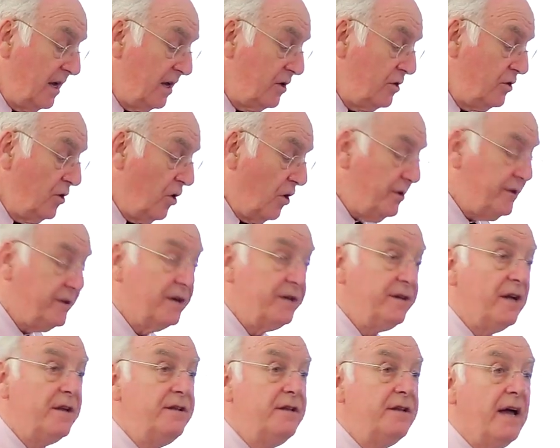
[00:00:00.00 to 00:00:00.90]
not
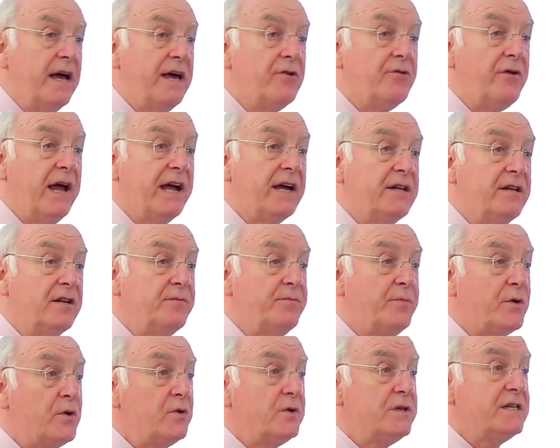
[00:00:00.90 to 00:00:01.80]
an
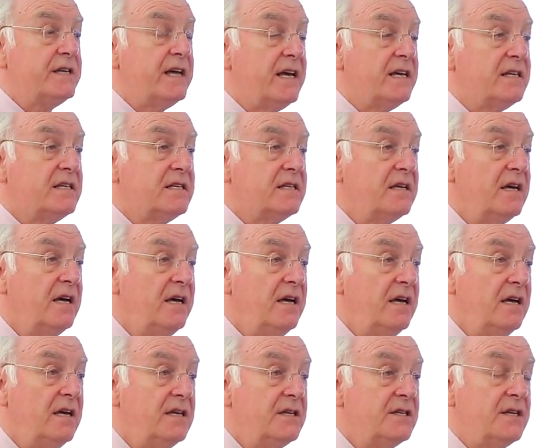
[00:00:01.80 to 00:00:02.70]
undirected process
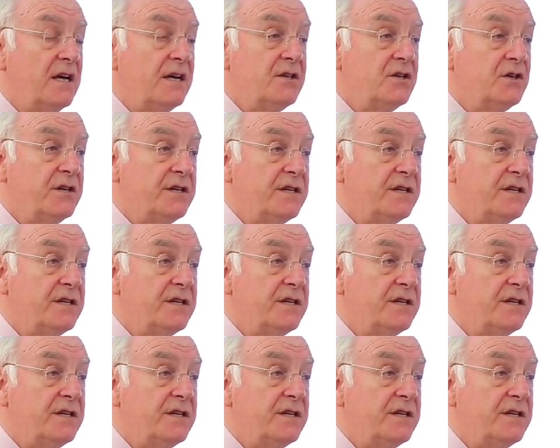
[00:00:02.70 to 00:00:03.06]
such